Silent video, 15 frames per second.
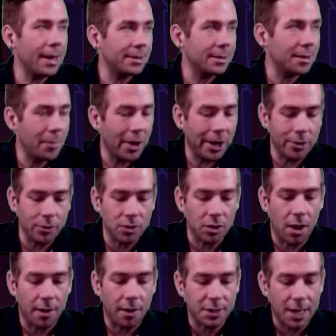and
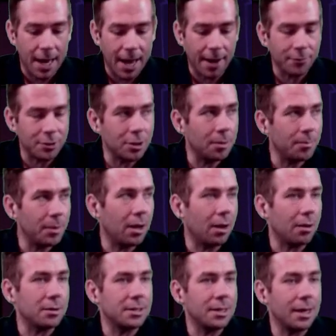Microsoft after the
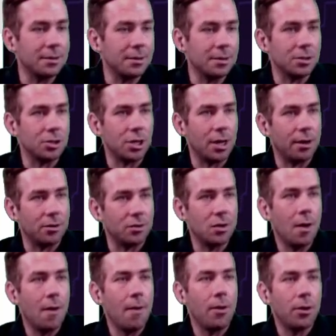bell. Tesla
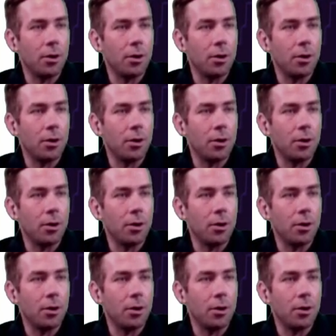shares.